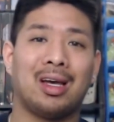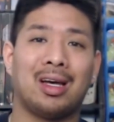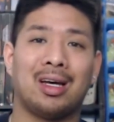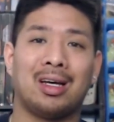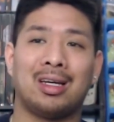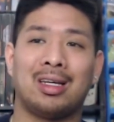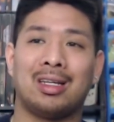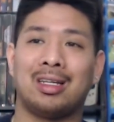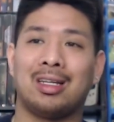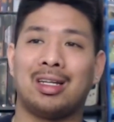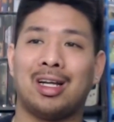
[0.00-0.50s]

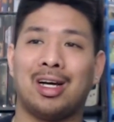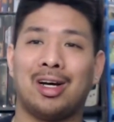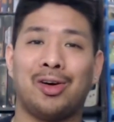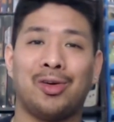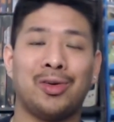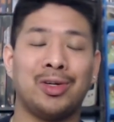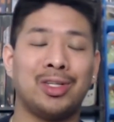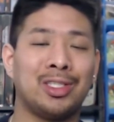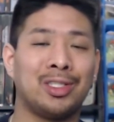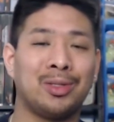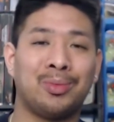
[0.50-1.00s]
I
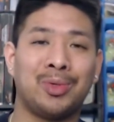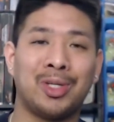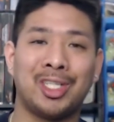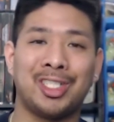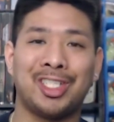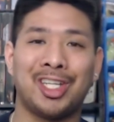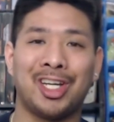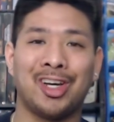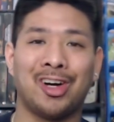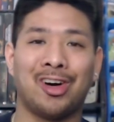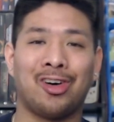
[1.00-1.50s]
always
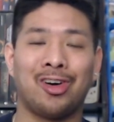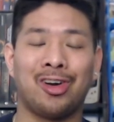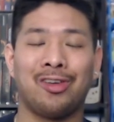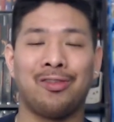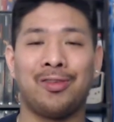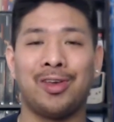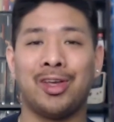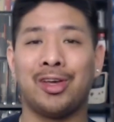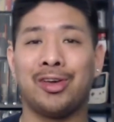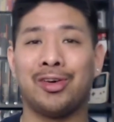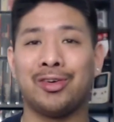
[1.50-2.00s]
appreciate all your
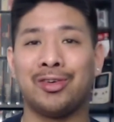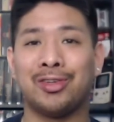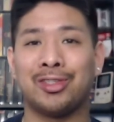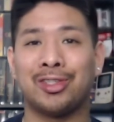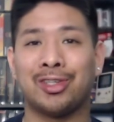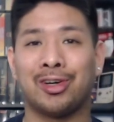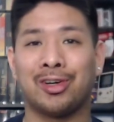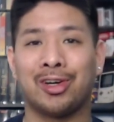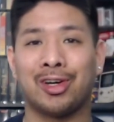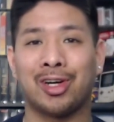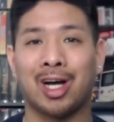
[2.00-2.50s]
views,
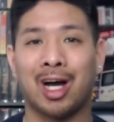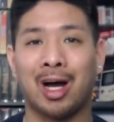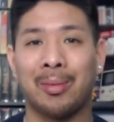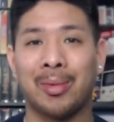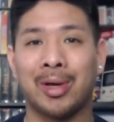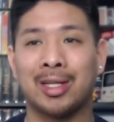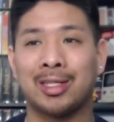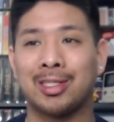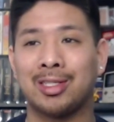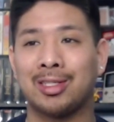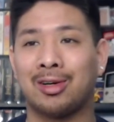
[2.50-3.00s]
all your
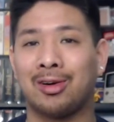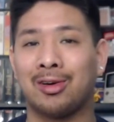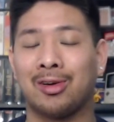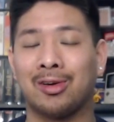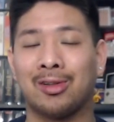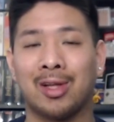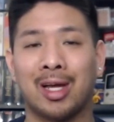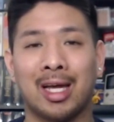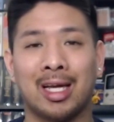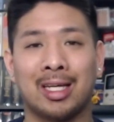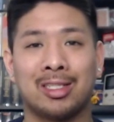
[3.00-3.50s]
comments, all your
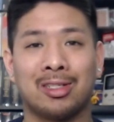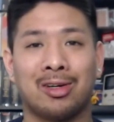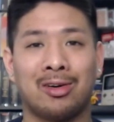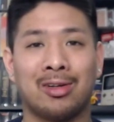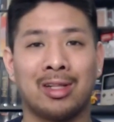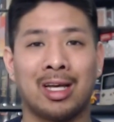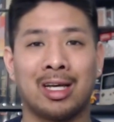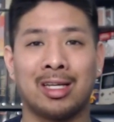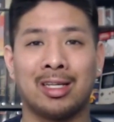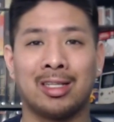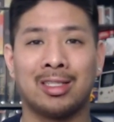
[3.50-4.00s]
likes, all
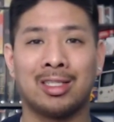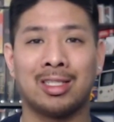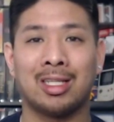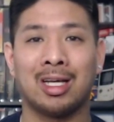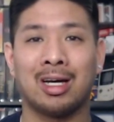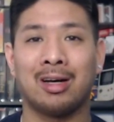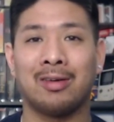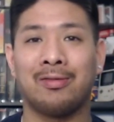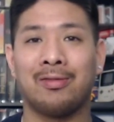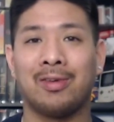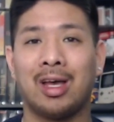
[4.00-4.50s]
that good
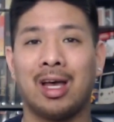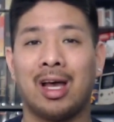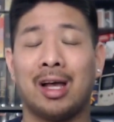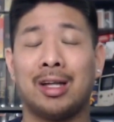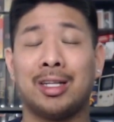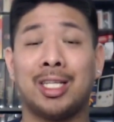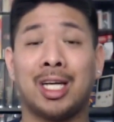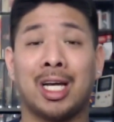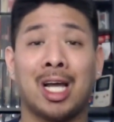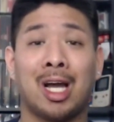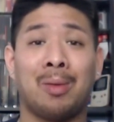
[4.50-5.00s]
stuff.
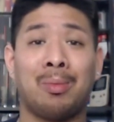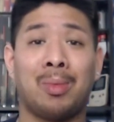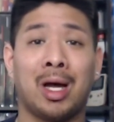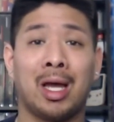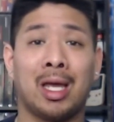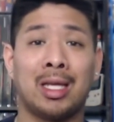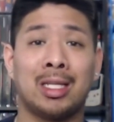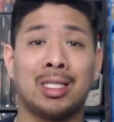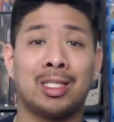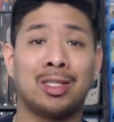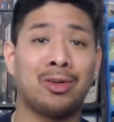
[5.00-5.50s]
Check out
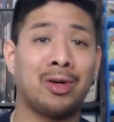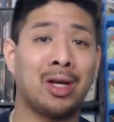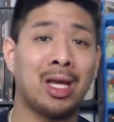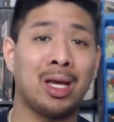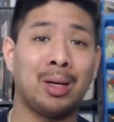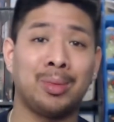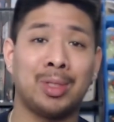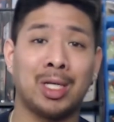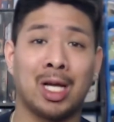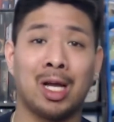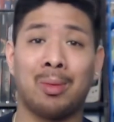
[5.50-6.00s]
my
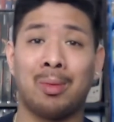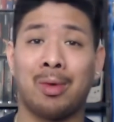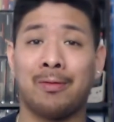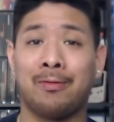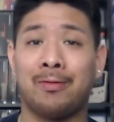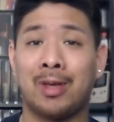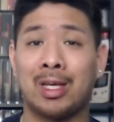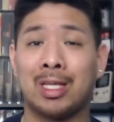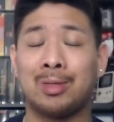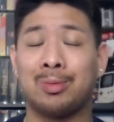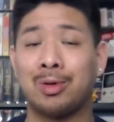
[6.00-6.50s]
Instagram, check out my
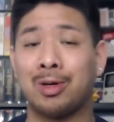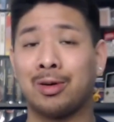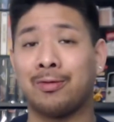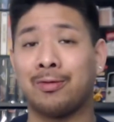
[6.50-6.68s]
Facebook